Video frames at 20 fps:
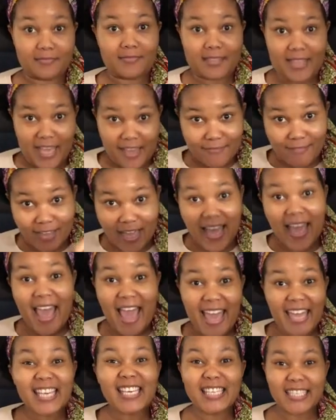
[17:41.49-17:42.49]
They have a
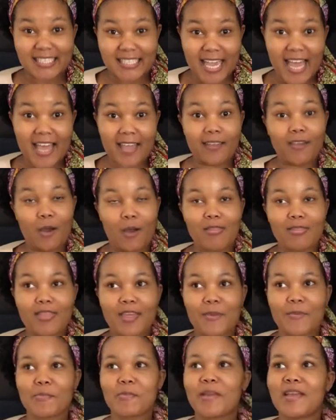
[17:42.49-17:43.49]
hanging tag on
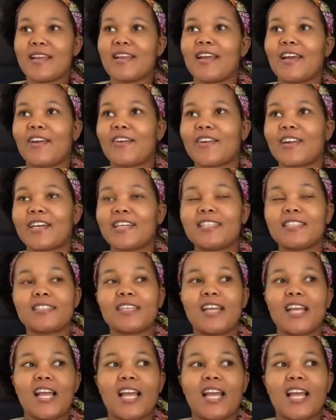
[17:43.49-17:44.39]
them, right?